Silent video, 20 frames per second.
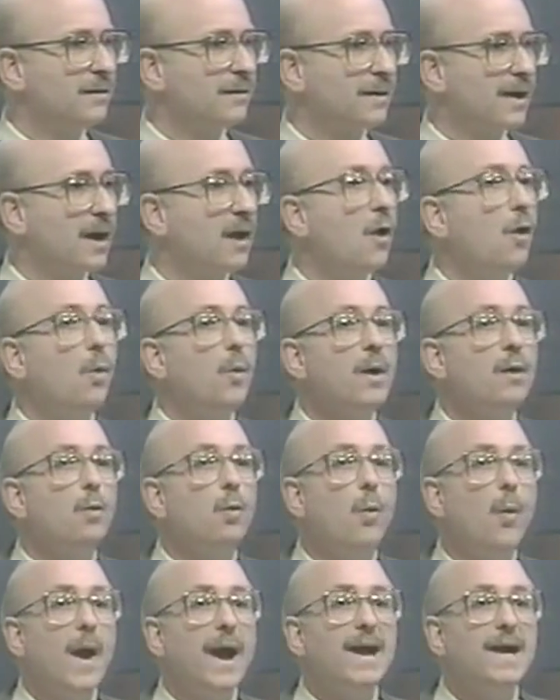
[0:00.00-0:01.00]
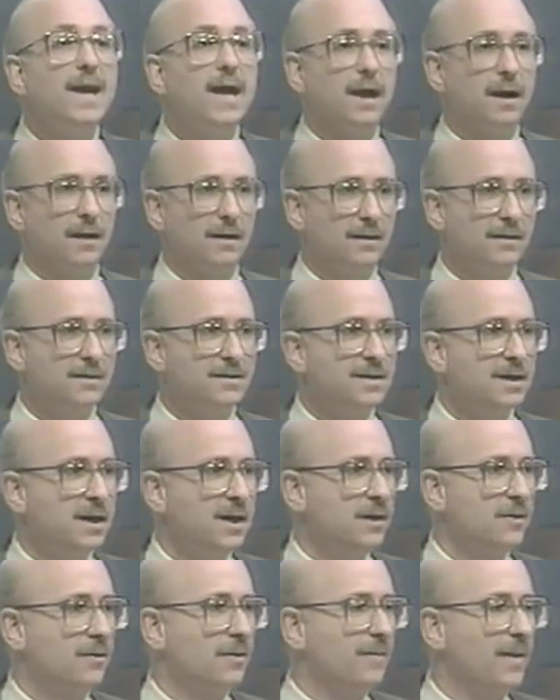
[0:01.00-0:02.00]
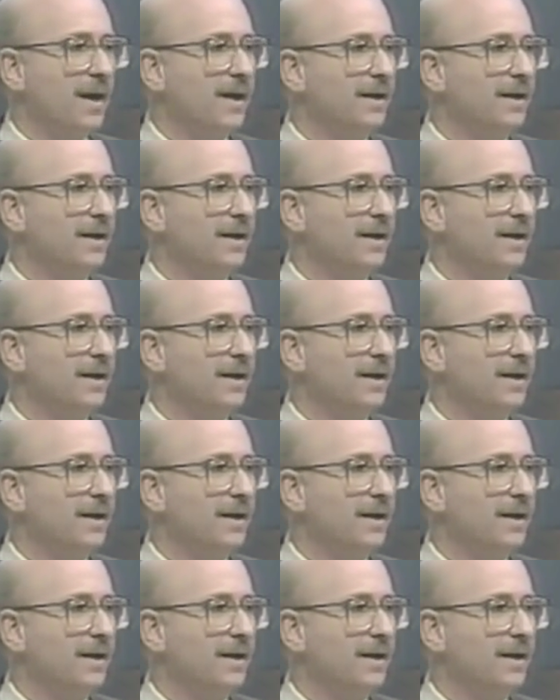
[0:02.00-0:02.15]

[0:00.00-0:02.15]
Okay? We're waiting to hear about